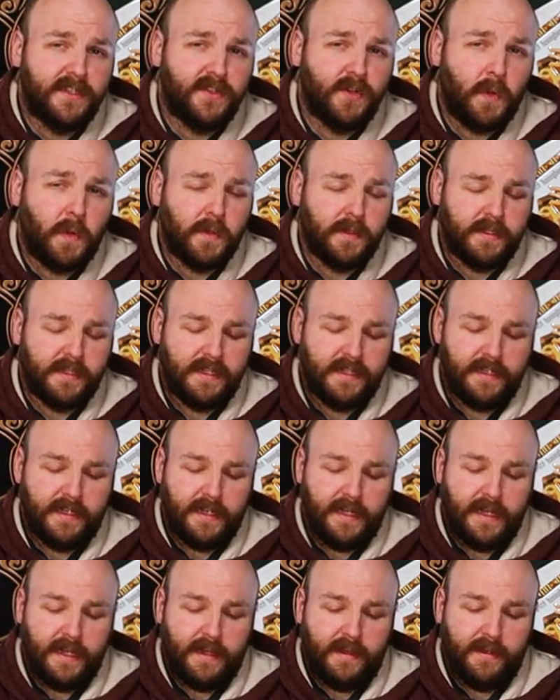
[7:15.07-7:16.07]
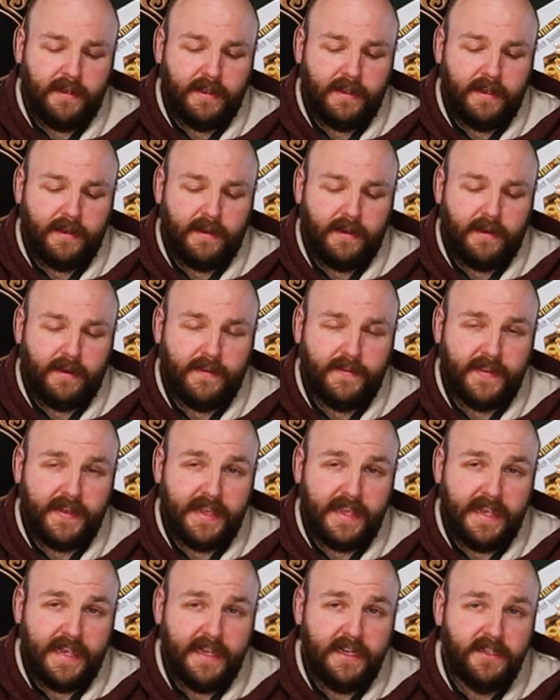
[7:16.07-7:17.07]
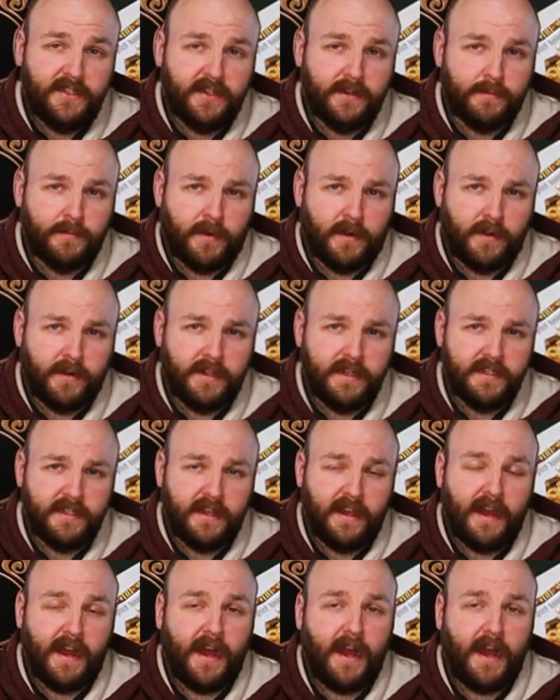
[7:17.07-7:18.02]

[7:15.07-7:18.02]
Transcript: sold on the Asian market.